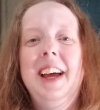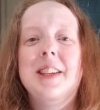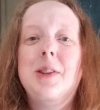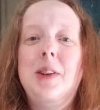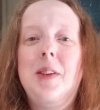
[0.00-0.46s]

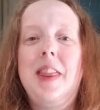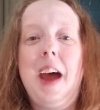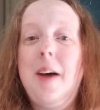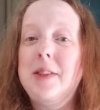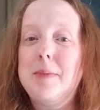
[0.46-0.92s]
So anyway,
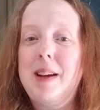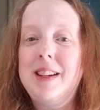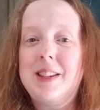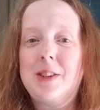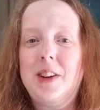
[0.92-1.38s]
that was my
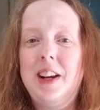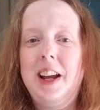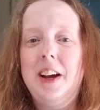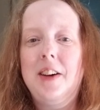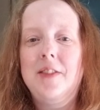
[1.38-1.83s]

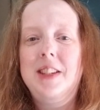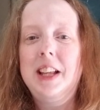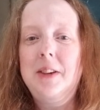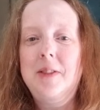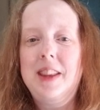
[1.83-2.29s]
story of
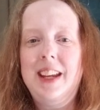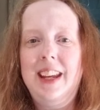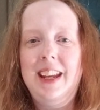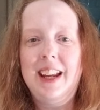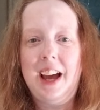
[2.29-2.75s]
dealing with the
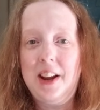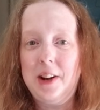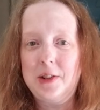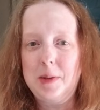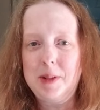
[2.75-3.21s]
heat on
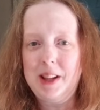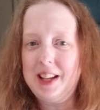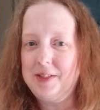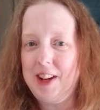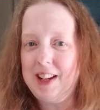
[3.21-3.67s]
our trip to
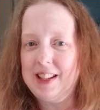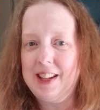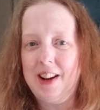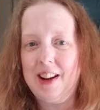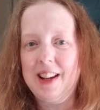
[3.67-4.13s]
Las Vegas
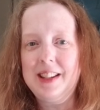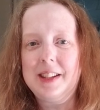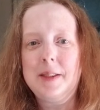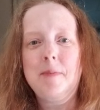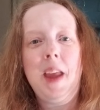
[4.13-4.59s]
in
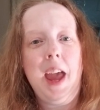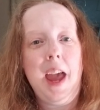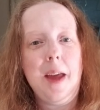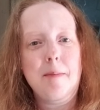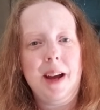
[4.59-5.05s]
August.
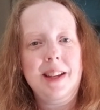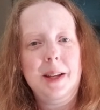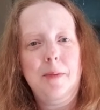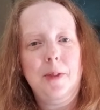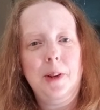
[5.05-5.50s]
And my
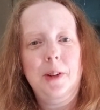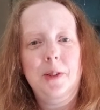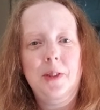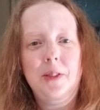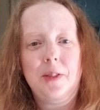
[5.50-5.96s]
tip for
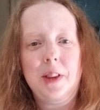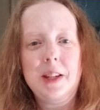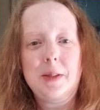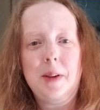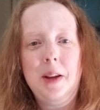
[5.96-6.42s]
you for
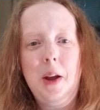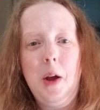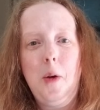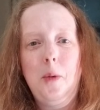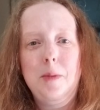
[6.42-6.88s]
this one
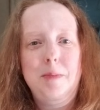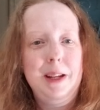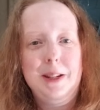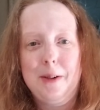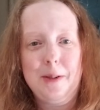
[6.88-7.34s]
would
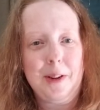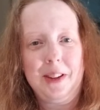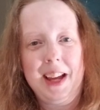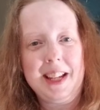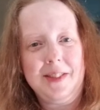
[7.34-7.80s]
be don't go
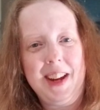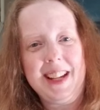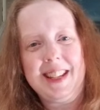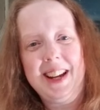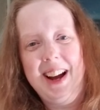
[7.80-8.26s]
to Las
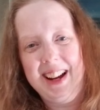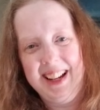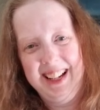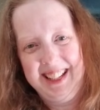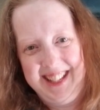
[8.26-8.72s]
Vegas in
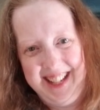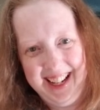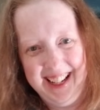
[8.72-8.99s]
August.